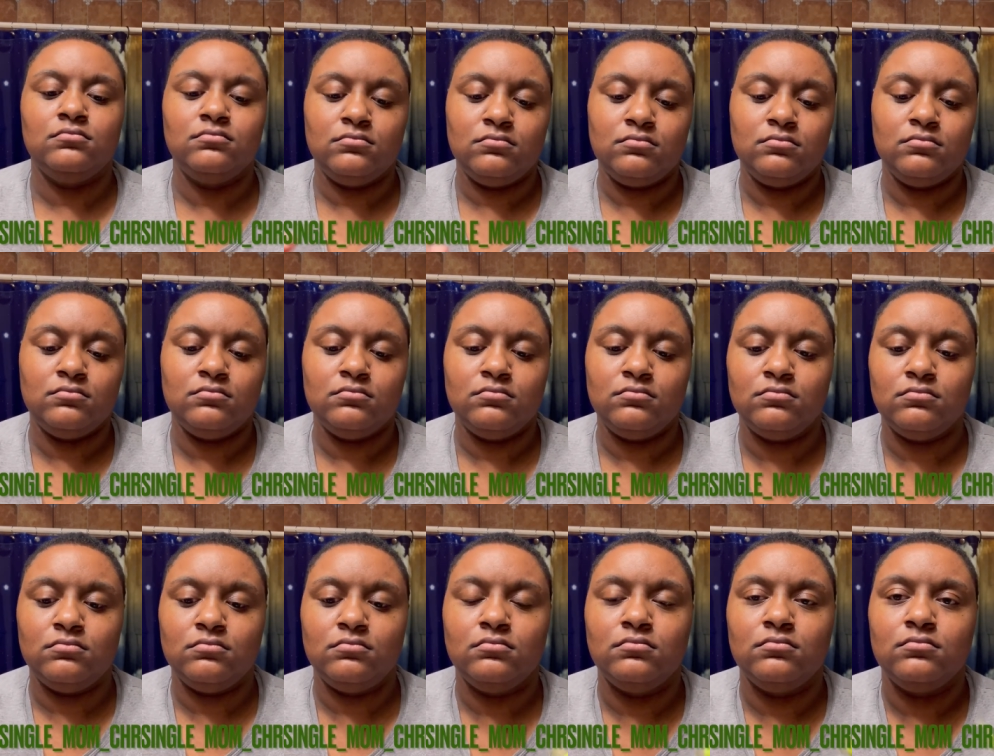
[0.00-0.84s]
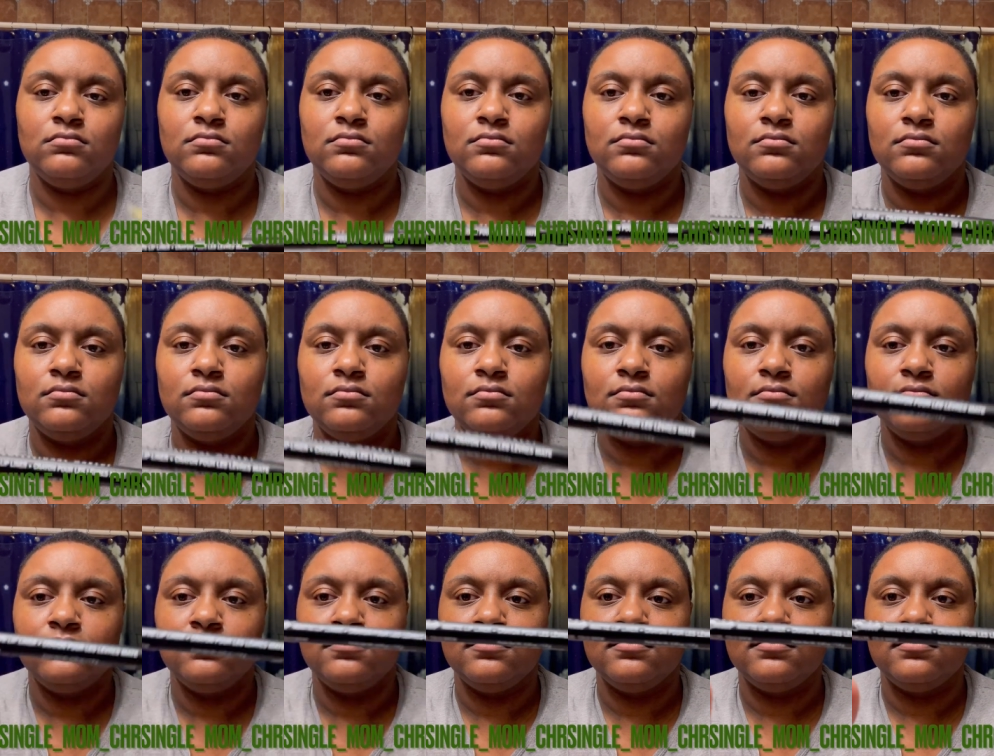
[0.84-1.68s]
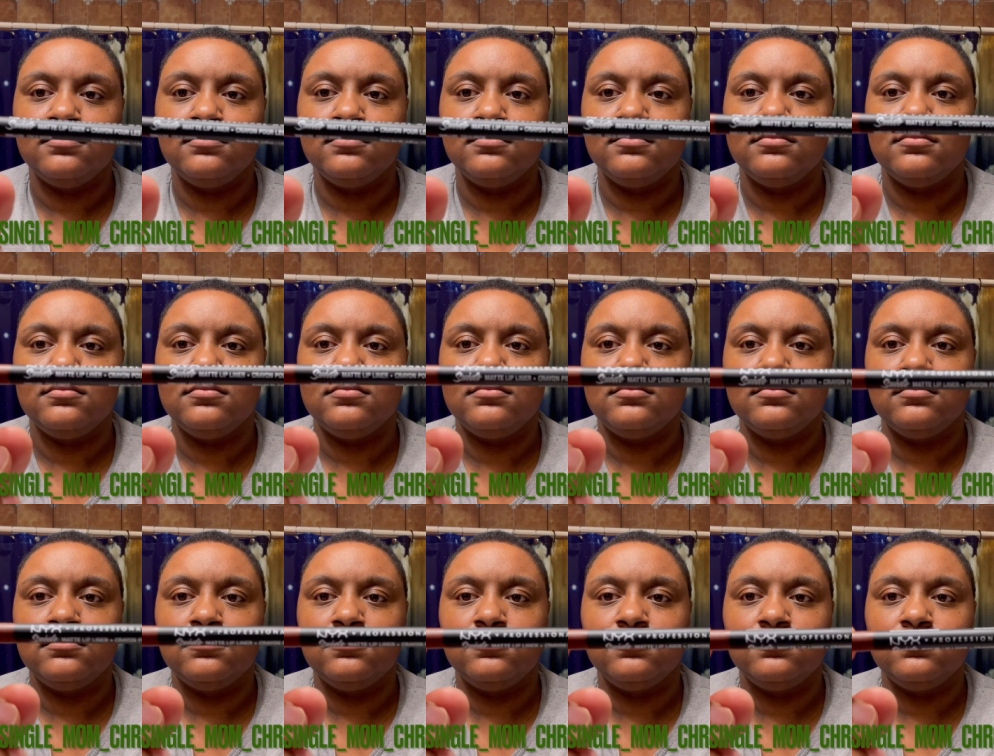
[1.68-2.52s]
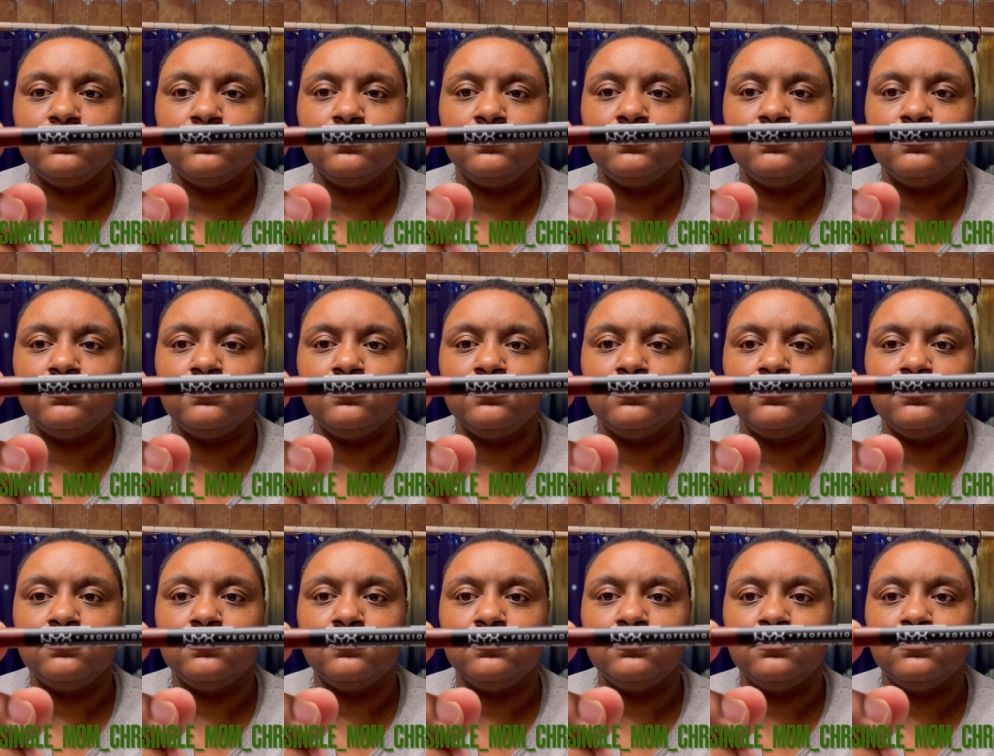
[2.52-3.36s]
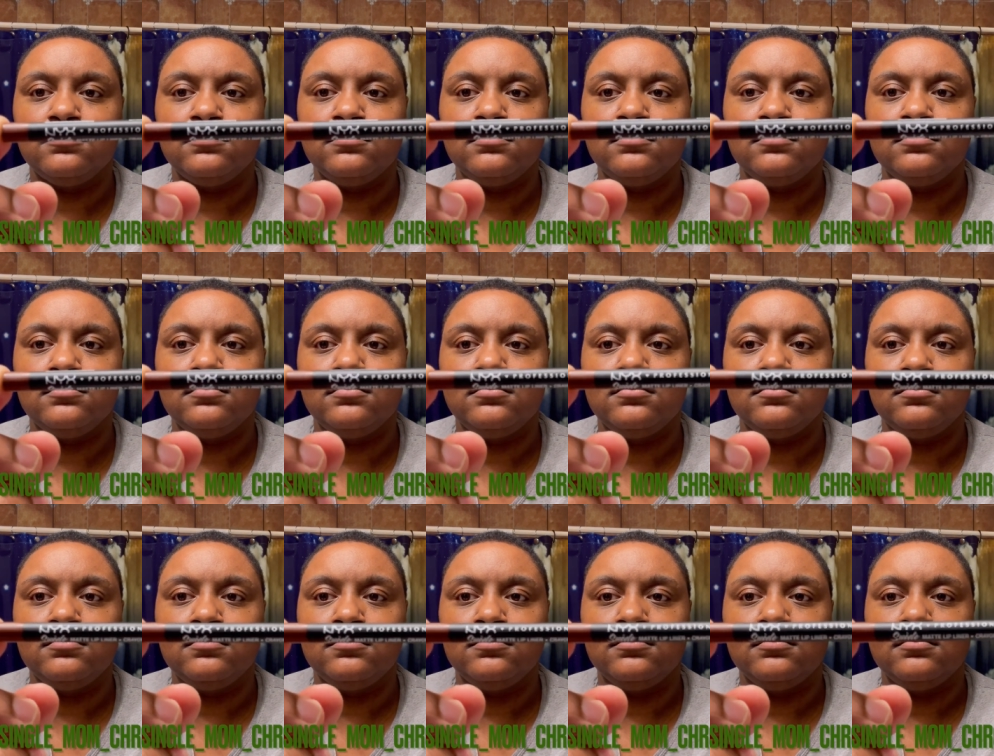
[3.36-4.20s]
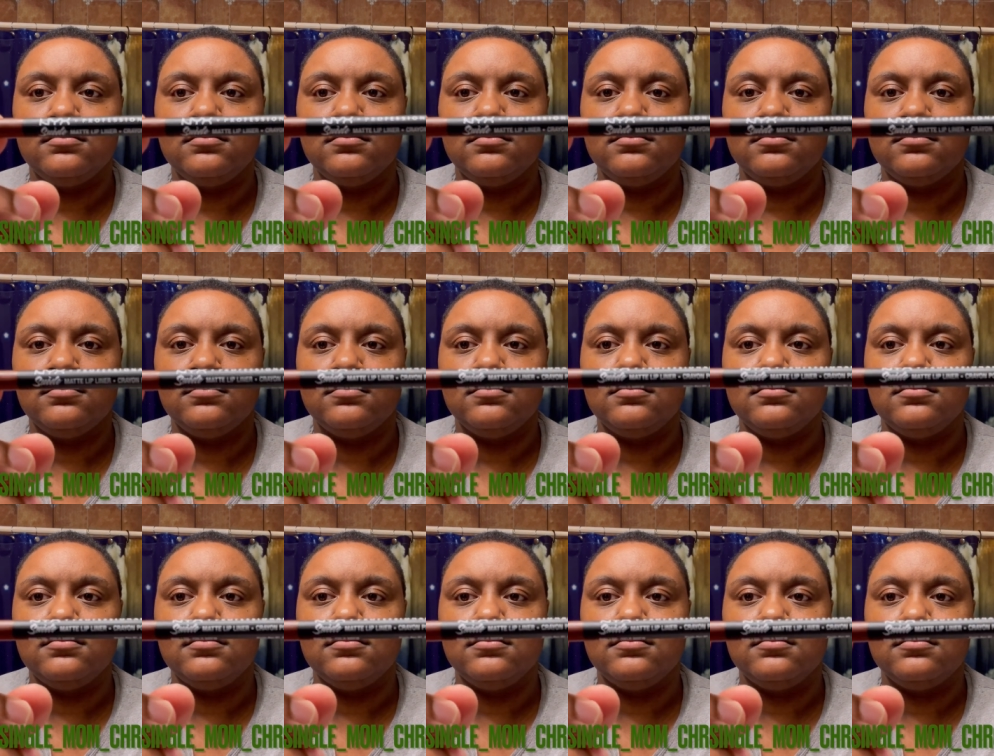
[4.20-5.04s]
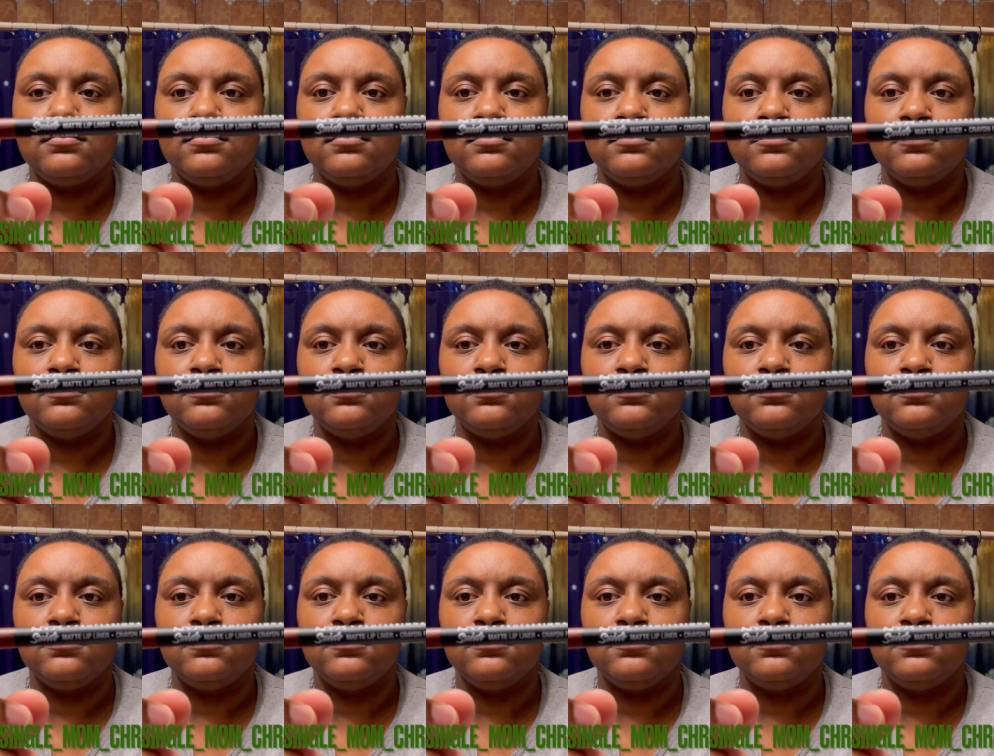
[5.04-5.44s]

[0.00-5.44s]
and here is the liner that i will be using as well